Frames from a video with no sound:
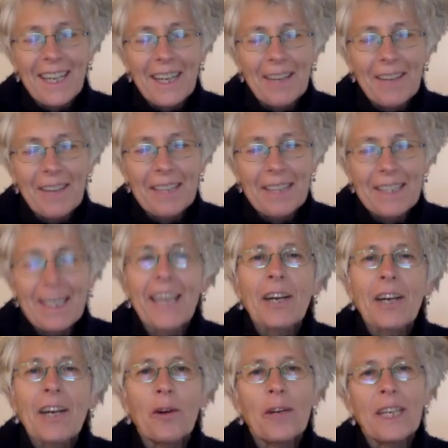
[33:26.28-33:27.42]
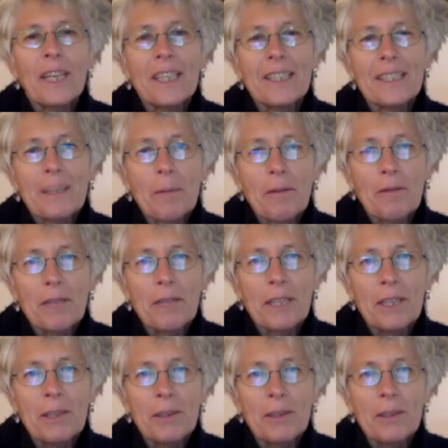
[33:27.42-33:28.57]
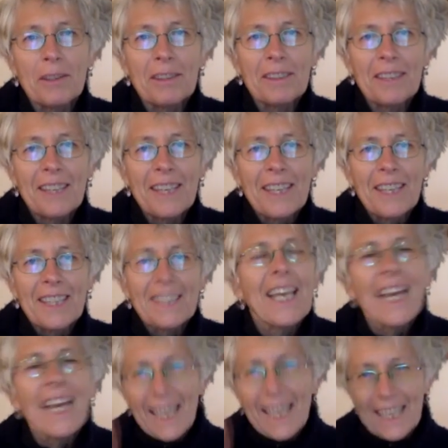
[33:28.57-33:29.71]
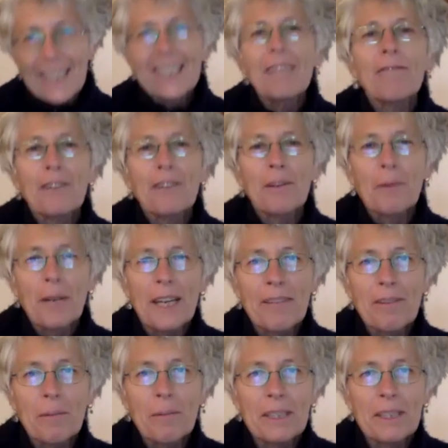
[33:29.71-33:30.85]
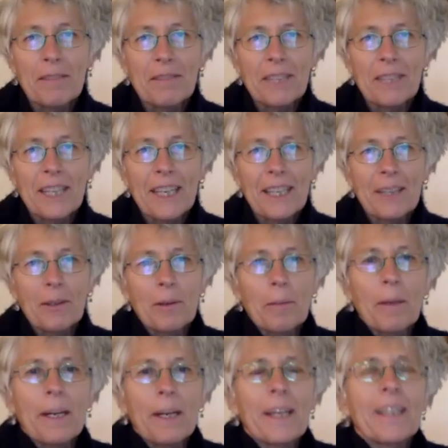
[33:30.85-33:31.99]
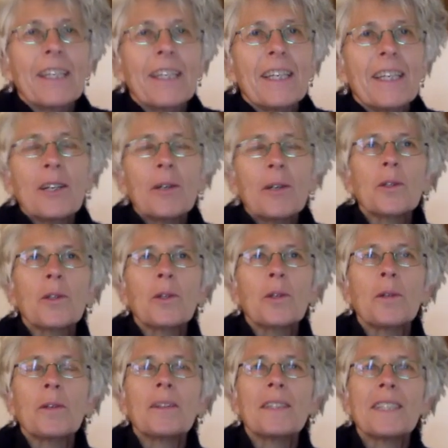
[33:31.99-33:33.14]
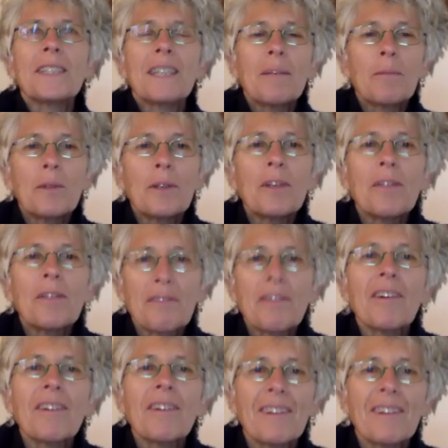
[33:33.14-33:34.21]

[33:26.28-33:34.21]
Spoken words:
that's echoing some of what you saying in a different way from a different angle, but also yes. Beautiful.